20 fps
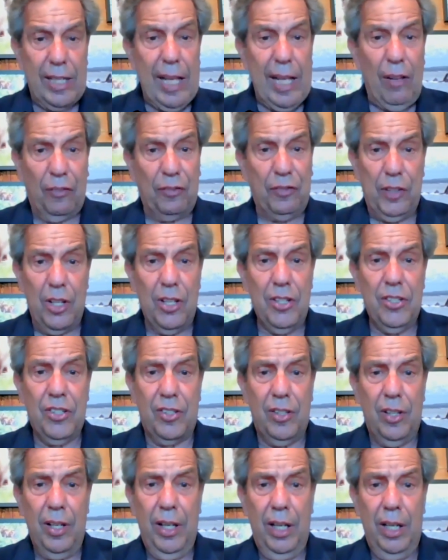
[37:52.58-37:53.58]

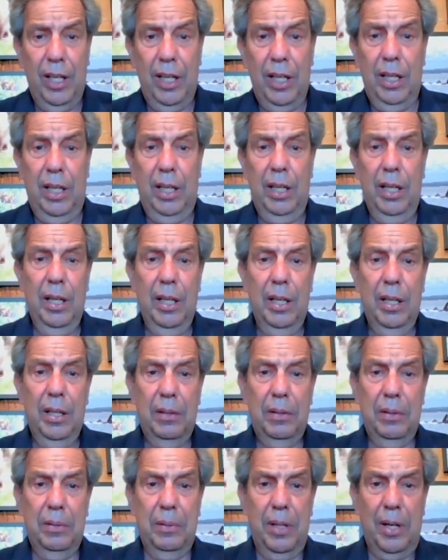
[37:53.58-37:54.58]
selflessly,
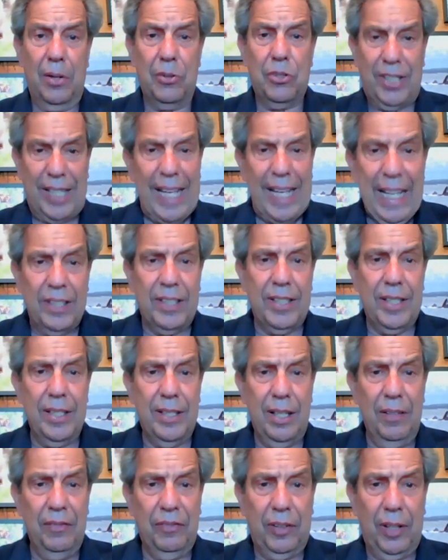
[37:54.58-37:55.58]

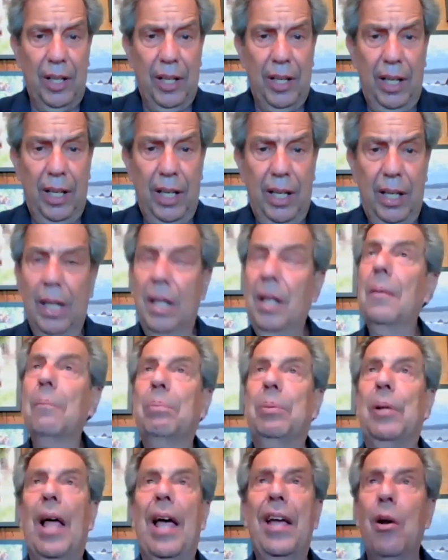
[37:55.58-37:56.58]
sensitively,
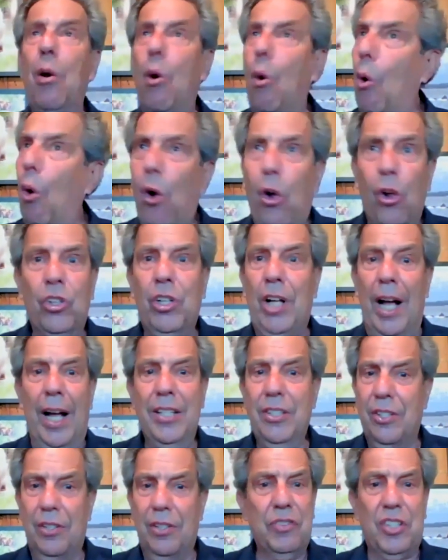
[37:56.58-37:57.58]
play all
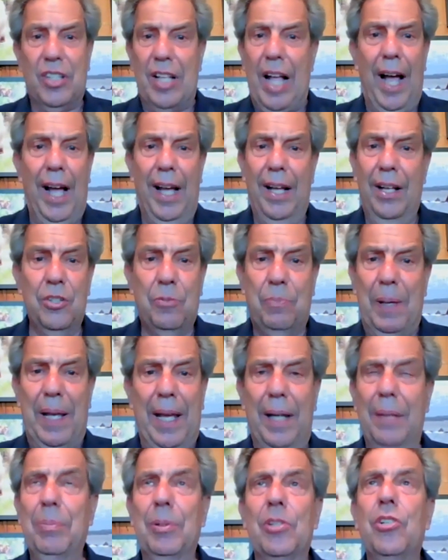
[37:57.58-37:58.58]
kinds of styles,
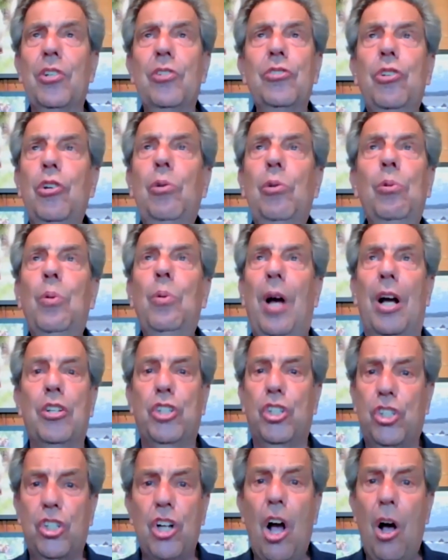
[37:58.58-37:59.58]
be able to do
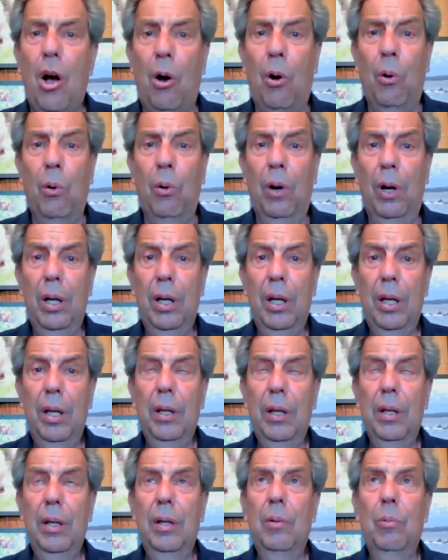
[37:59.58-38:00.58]
a show
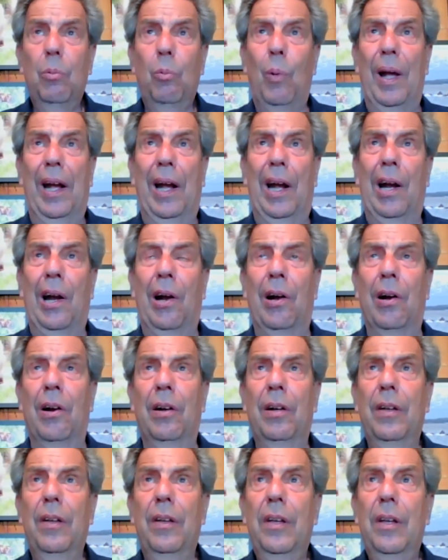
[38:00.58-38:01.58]

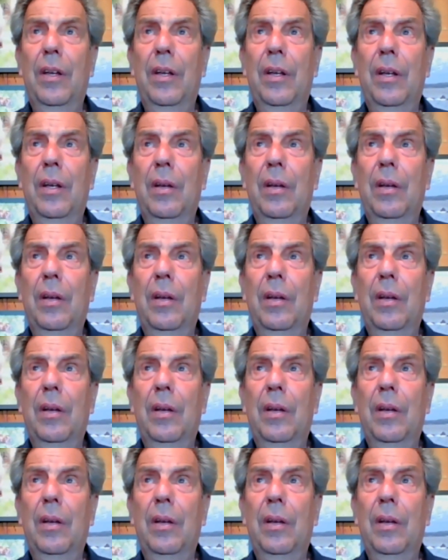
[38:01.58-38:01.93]
where